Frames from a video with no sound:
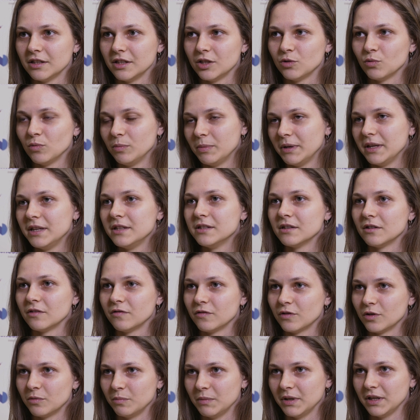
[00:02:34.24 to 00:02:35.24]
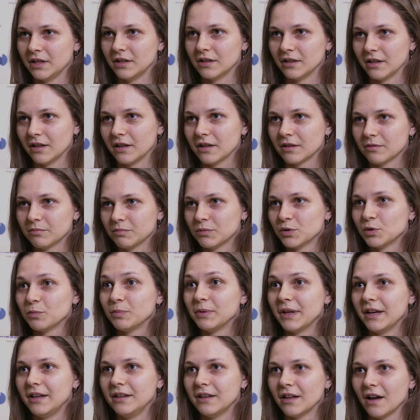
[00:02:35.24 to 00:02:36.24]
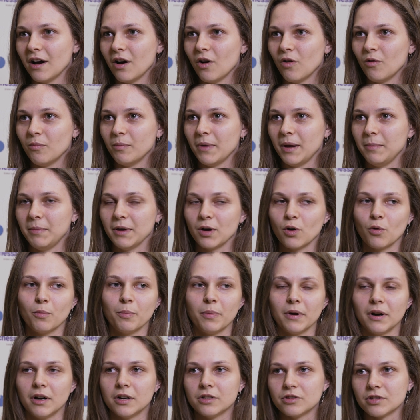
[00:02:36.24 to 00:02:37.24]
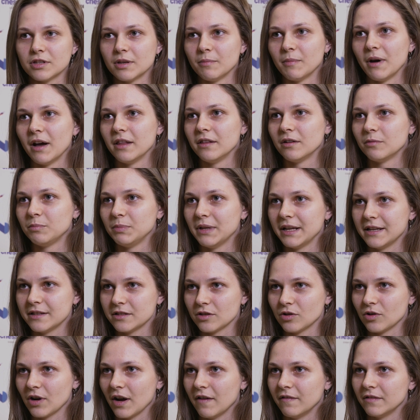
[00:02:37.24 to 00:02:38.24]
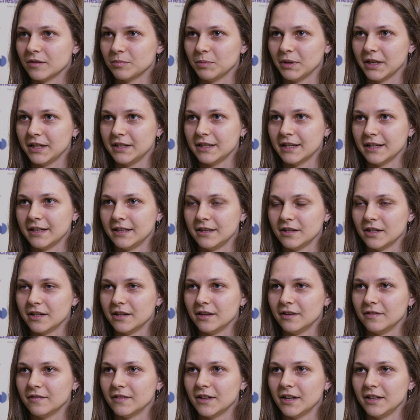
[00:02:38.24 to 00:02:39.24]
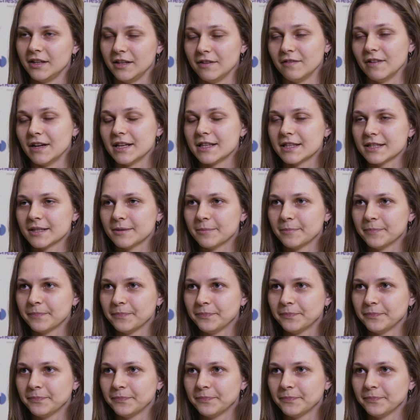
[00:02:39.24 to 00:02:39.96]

it will be easier for me like to play now, maybe compared to some other players who haven't played any, any events.